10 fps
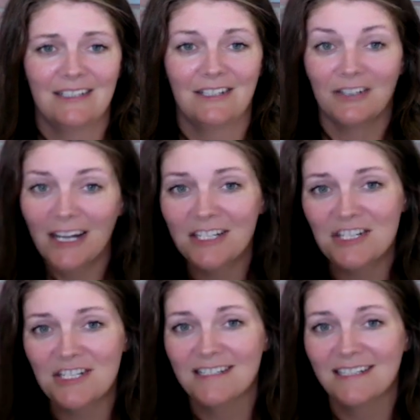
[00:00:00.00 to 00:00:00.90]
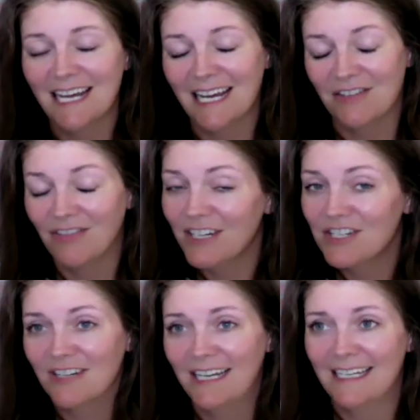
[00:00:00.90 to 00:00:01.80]
You're crushed and
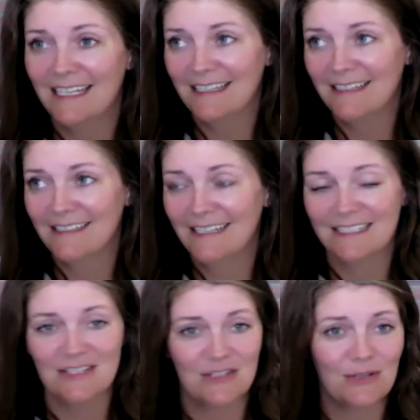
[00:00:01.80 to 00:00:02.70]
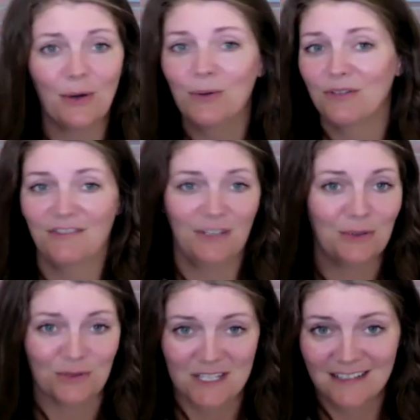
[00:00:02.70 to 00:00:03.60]
frustrated and so
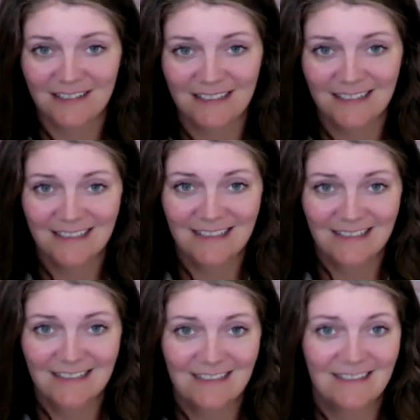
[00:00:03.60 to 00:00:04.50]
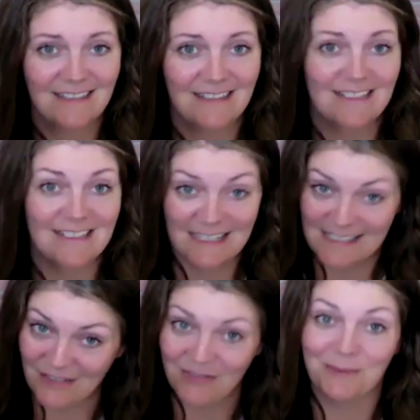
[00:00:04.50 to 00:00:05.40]
confused. Does that
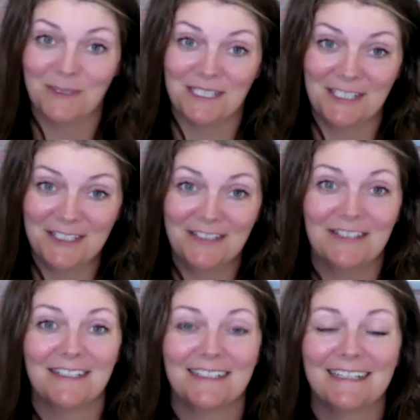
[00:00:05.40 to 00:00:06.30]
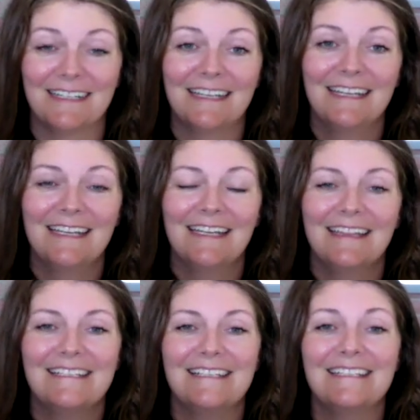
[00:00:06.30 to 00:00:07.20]
sound familiar?
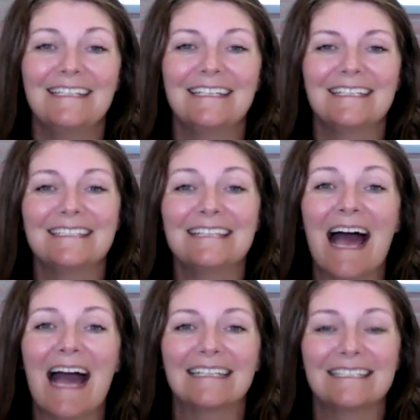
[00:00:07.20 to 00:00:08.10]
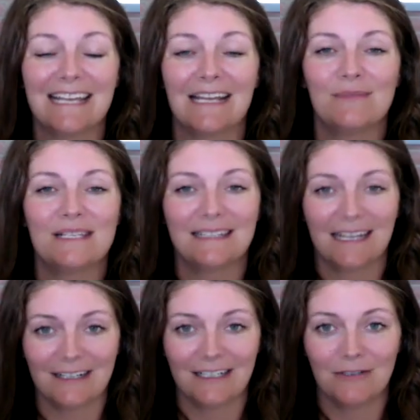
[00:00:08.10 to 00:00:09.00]
This is the exact same
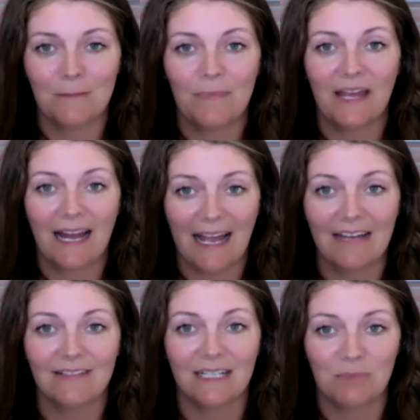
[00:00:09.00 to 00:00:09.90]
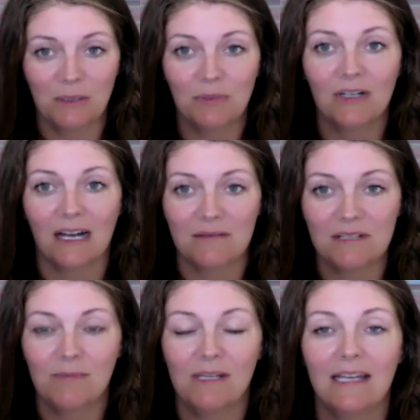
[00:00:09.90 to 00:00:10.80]
scenario that I have had people come
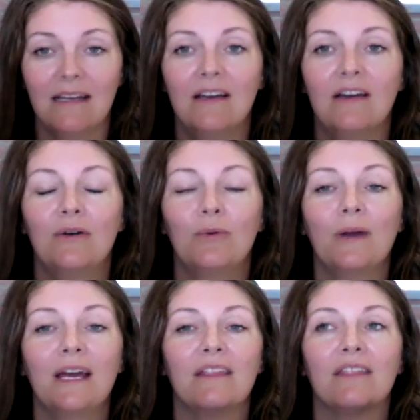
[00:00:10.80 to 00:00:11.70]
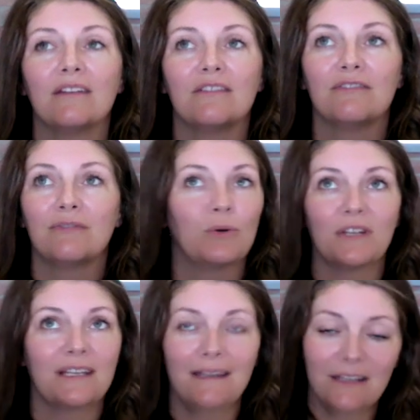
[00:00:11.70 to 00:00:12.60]
to me with for
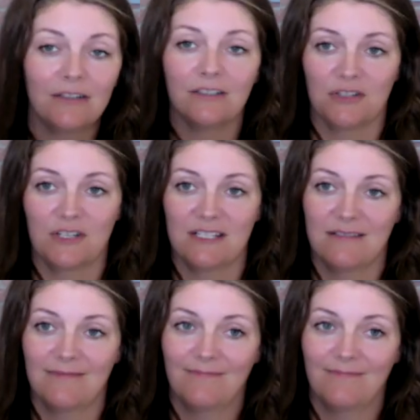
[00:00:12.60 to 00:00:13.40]
years.